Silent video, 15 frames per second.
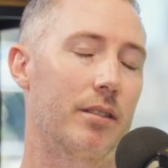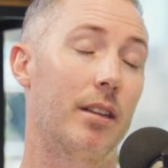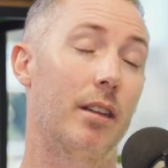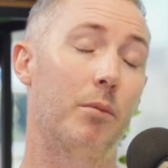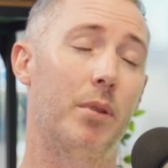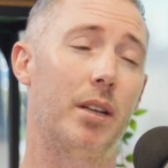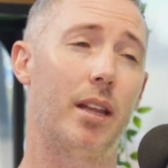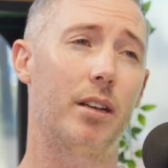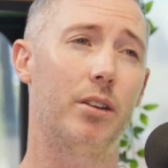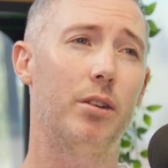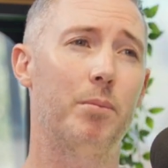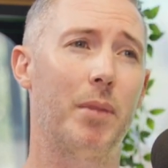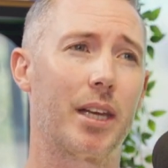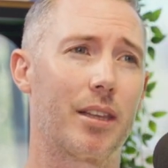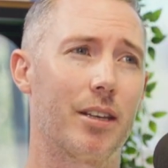And then when they do
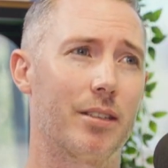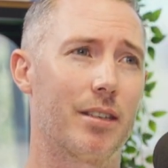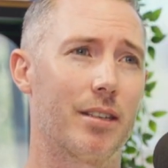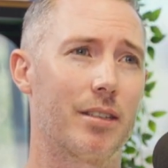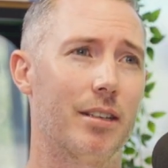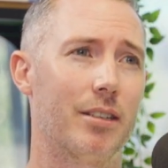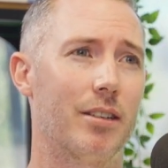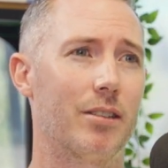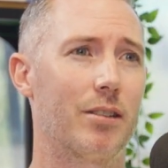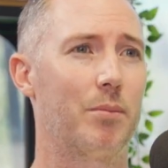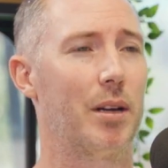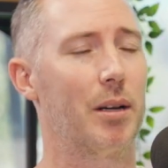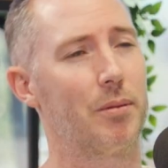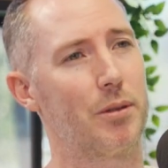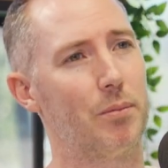make those decisions, to
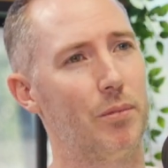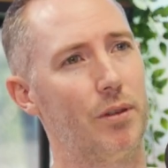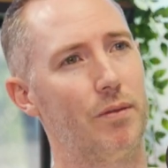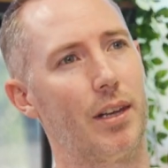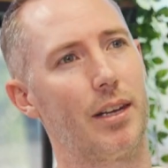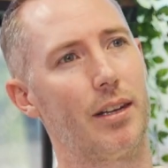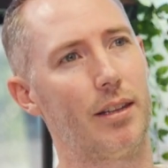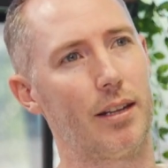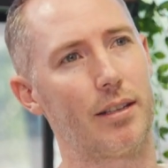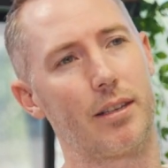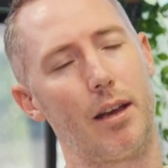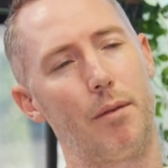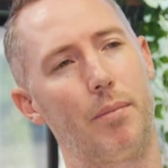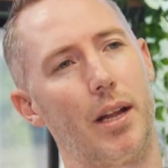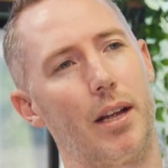be able to move that in that
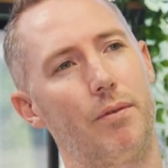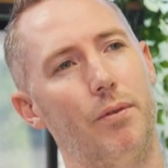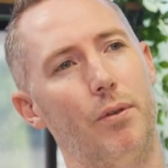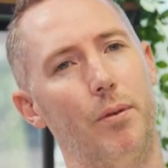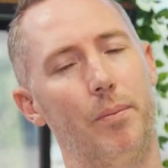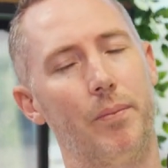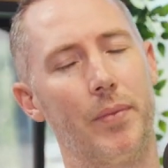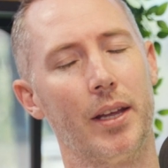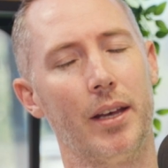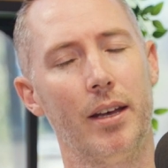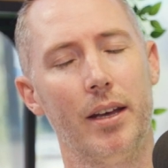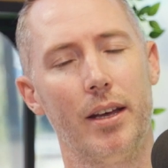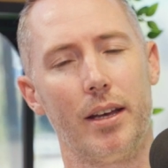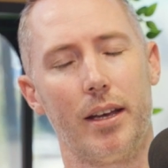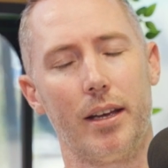same platform
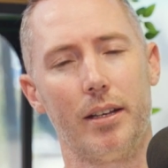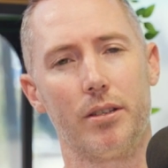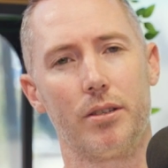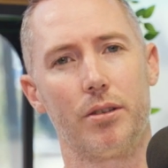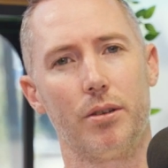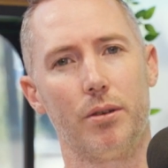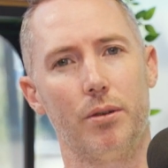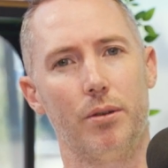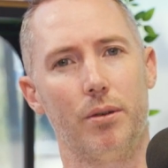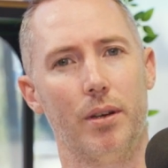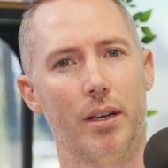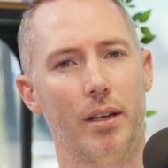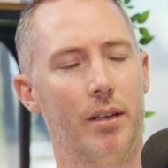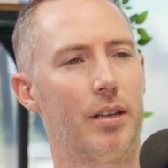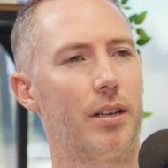into
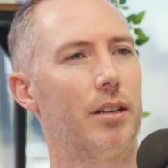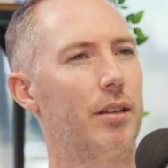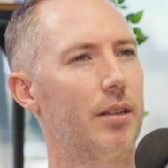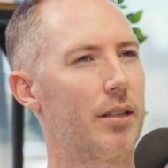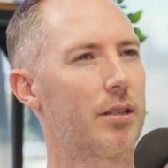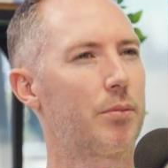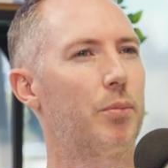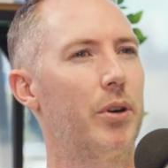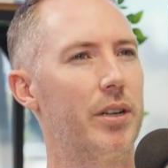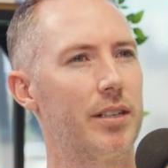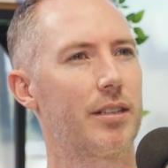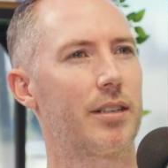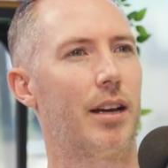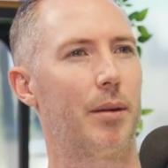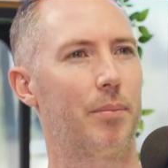the
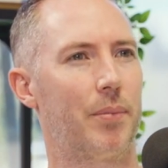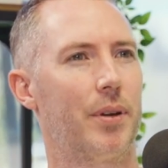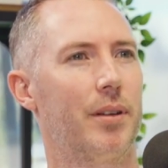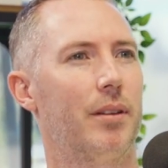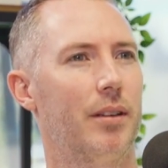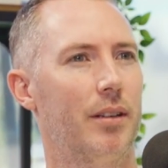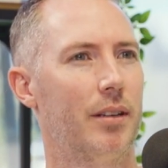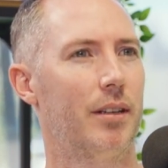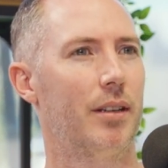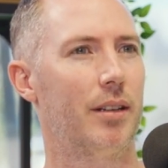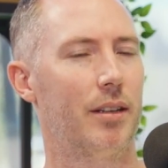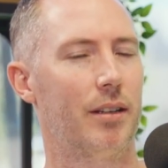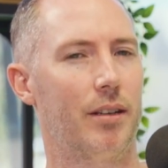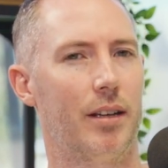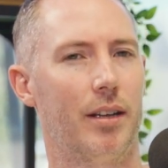sprint type
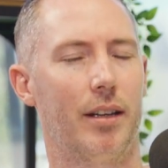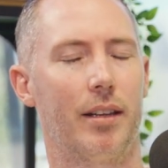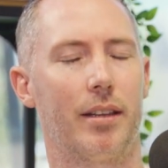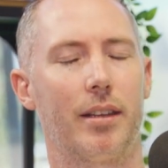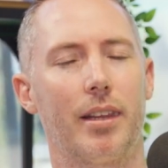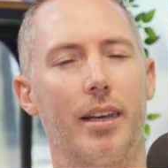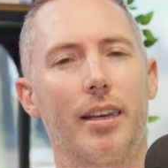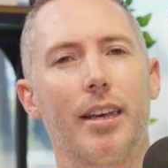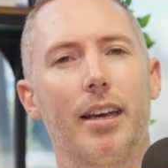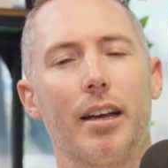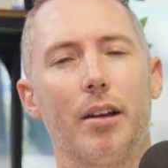thinking.